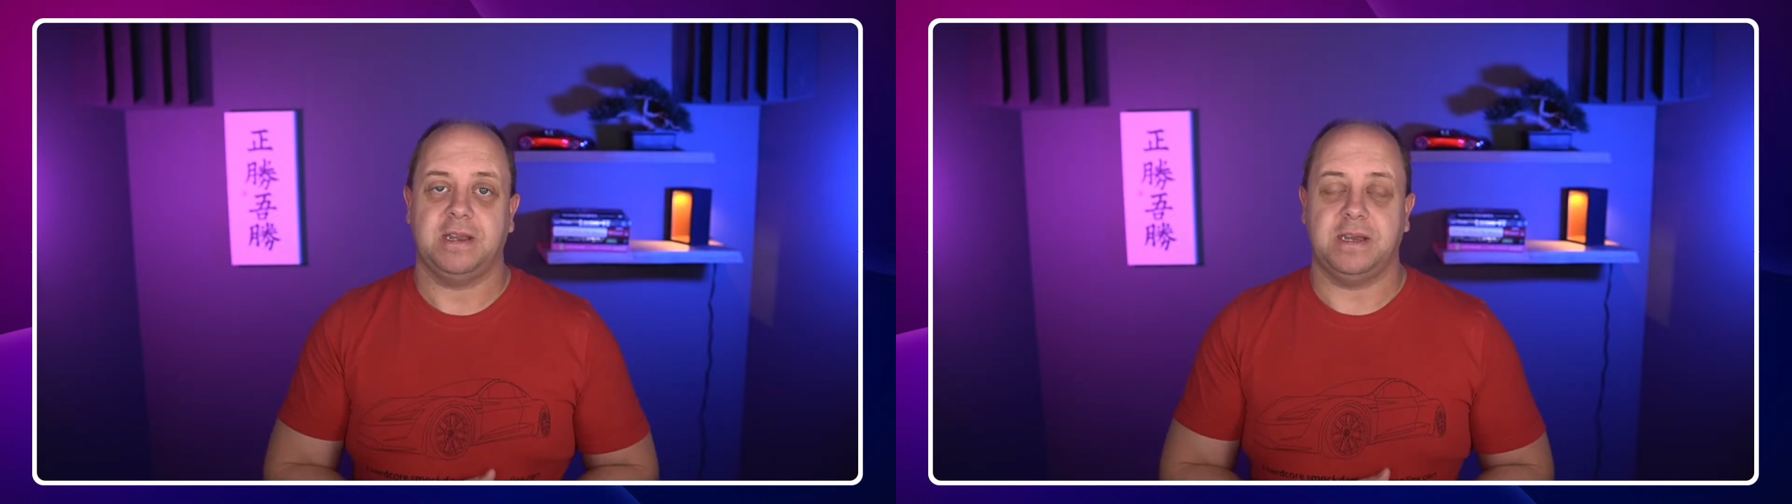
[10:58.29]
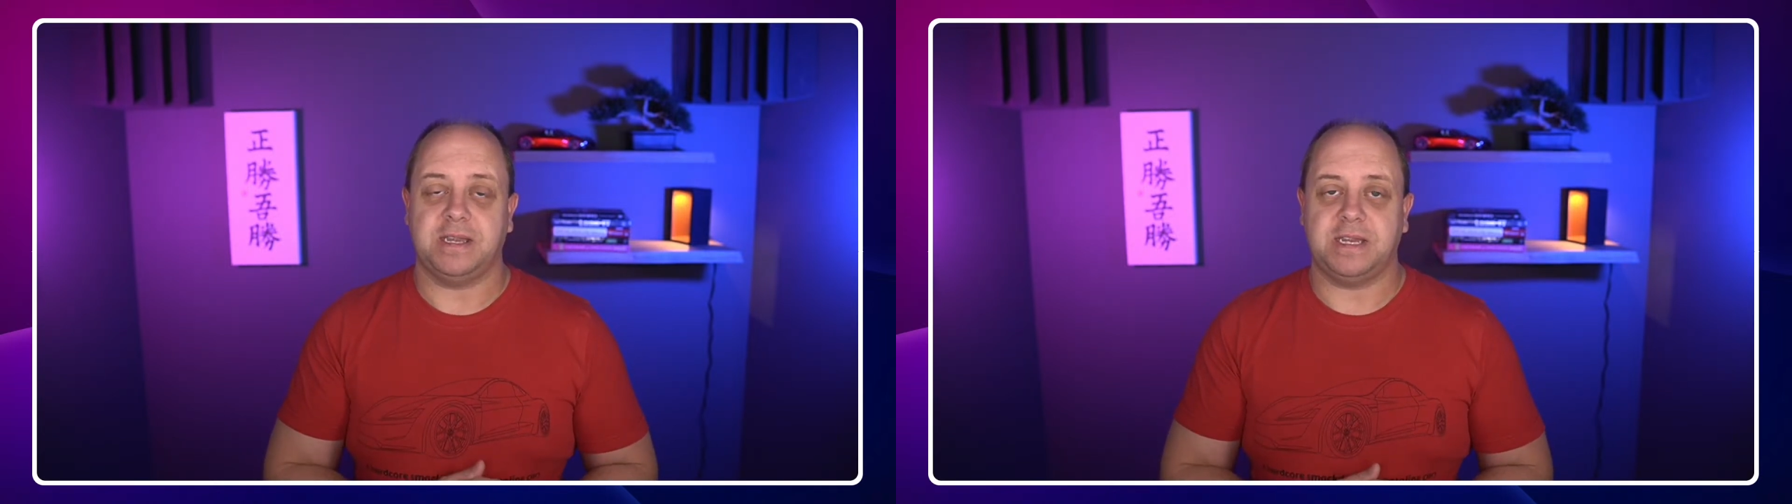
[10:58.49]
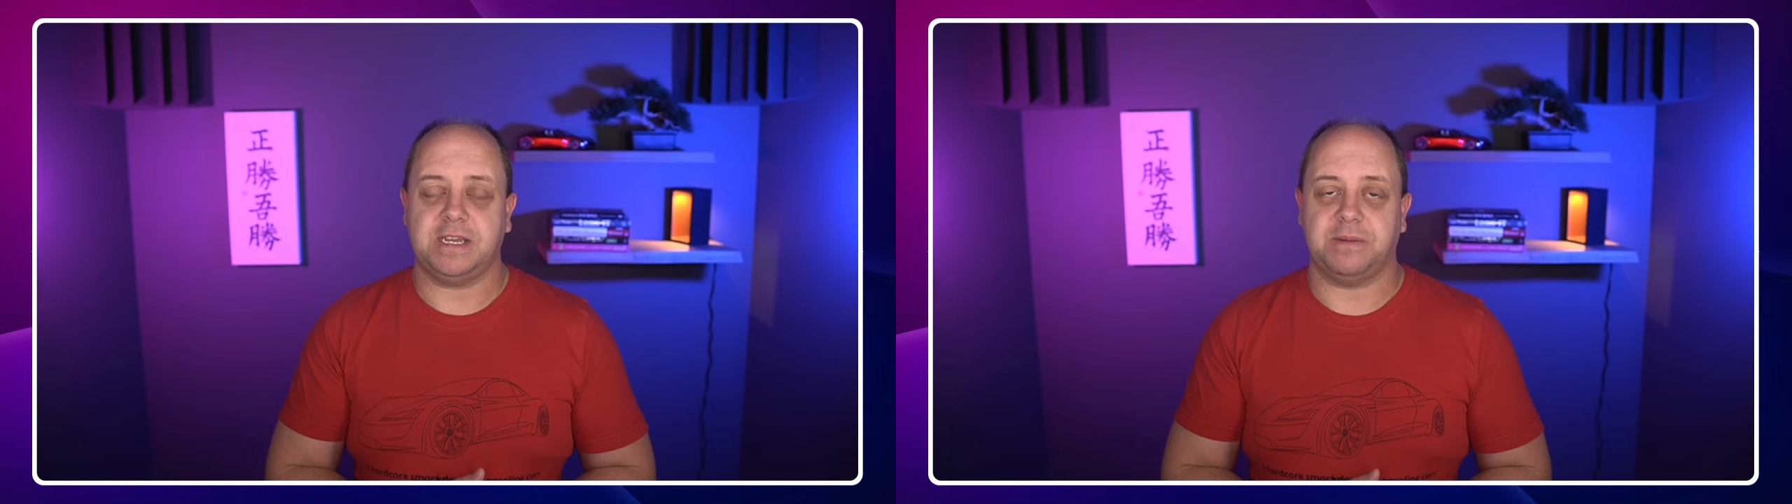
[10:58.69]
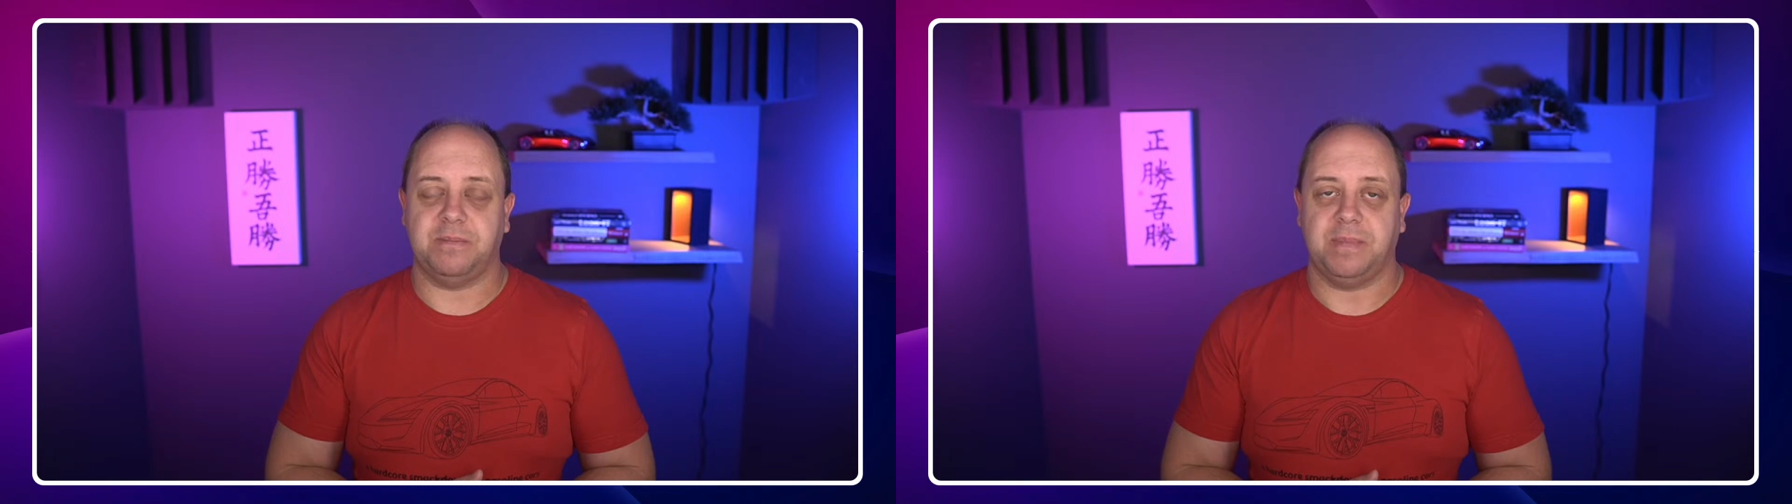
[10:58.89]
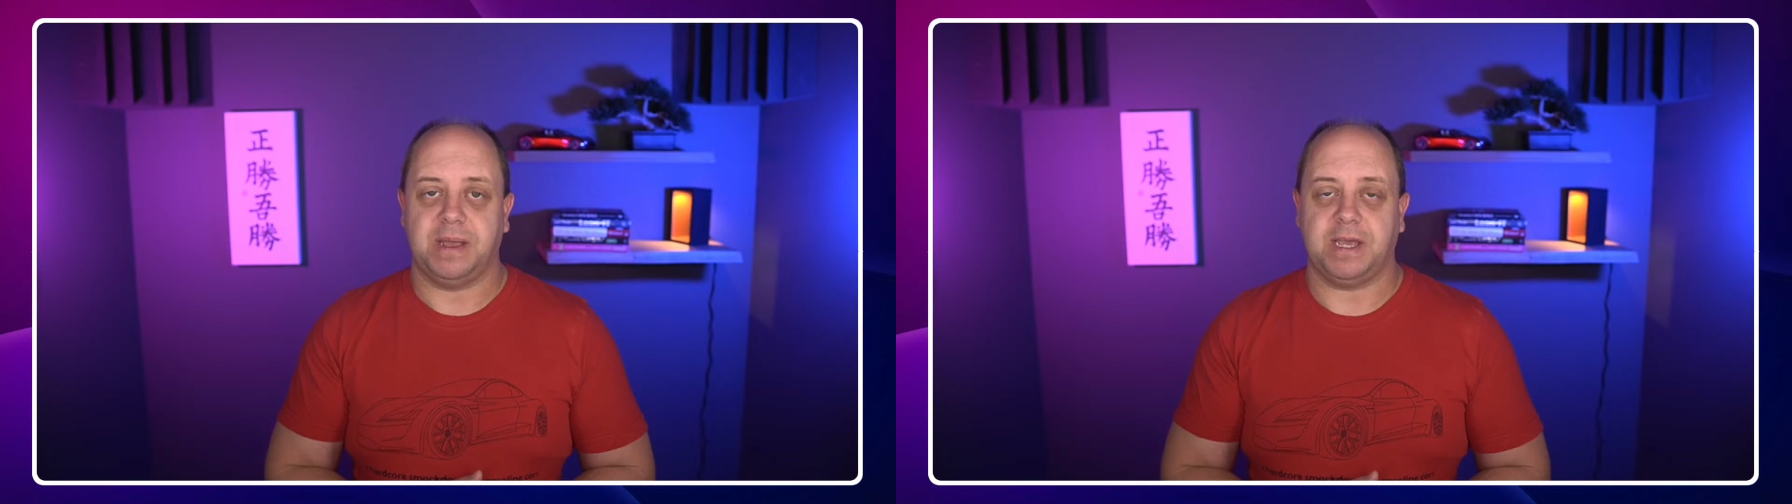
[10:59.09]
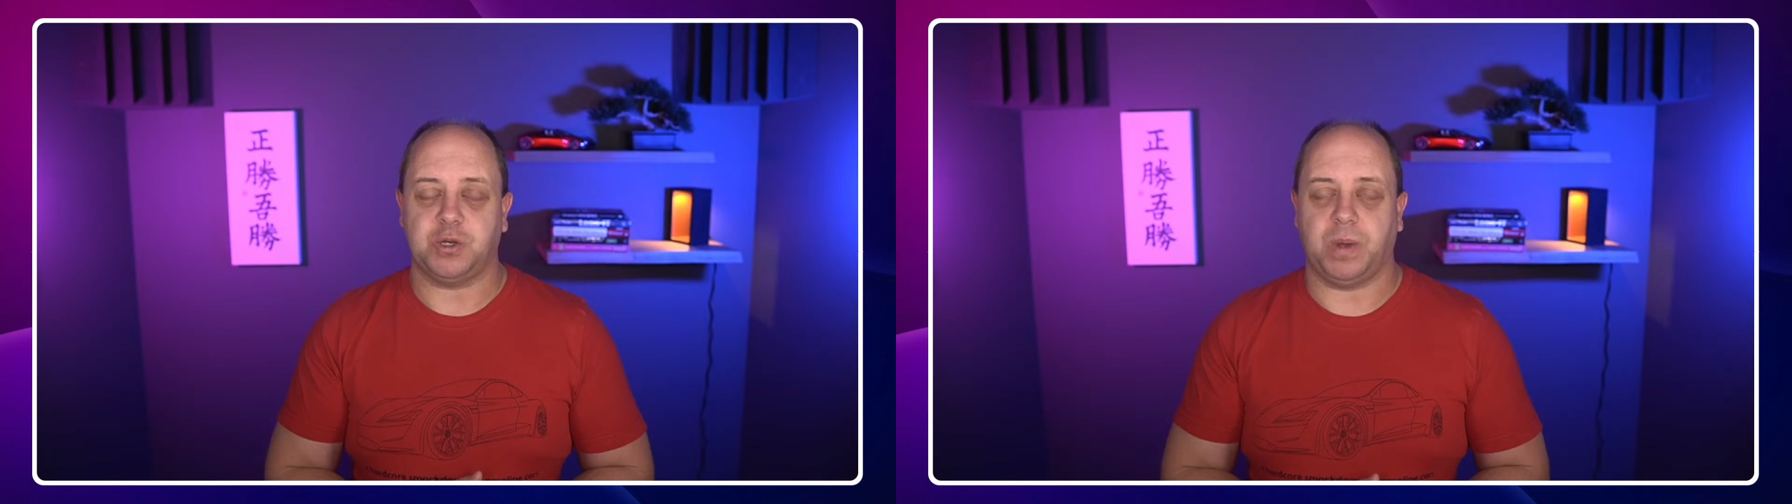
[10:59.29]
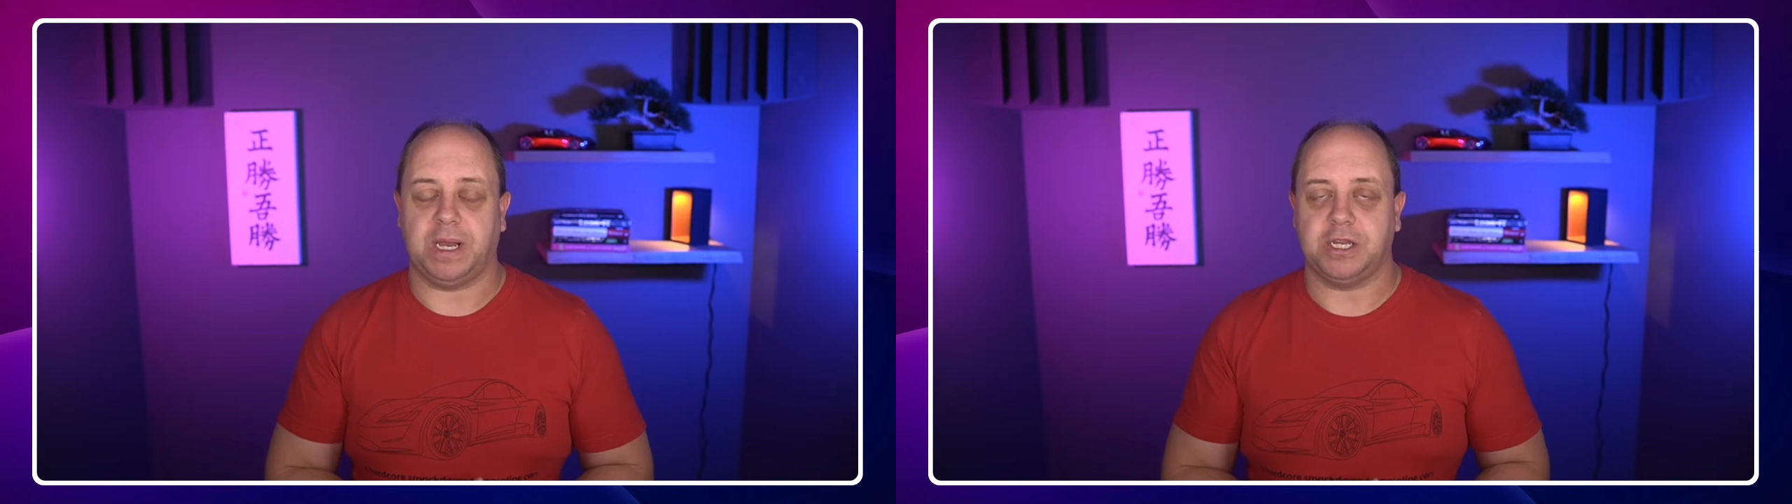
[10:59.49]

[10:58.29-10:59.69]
the system as well.